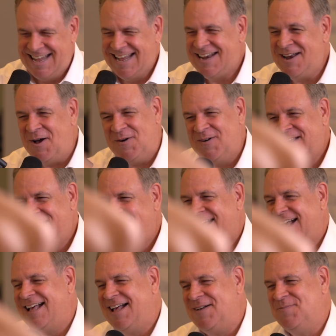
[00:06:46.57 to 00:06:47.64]
No,
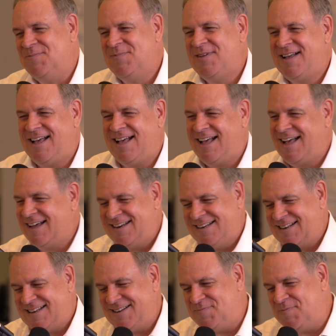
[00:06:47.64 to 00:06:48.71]

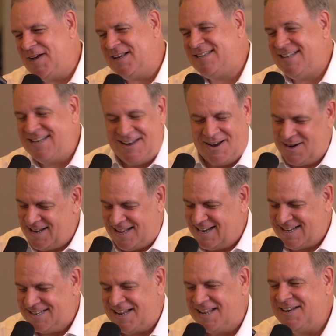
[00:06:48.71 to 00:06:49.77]
but it
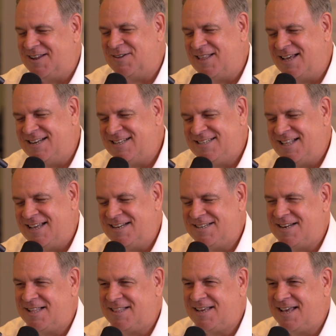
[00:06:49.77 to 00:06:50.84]
is not. No, that is
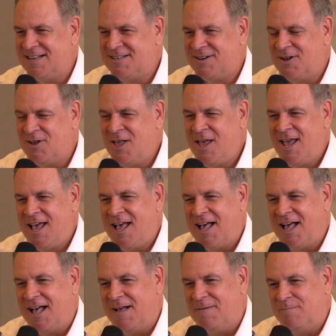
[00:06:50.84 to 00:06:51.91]
not the case at all.
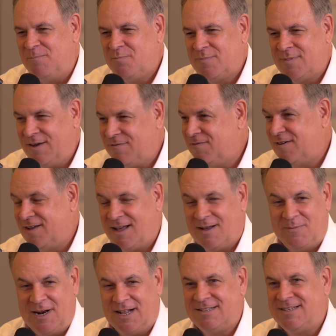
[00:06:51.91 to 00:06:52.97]

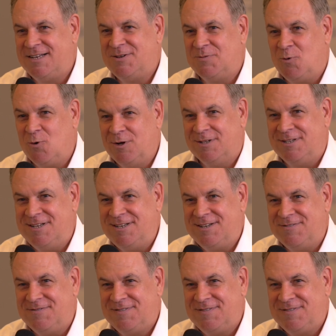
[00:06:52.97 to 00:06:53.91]
I'll take some royalties.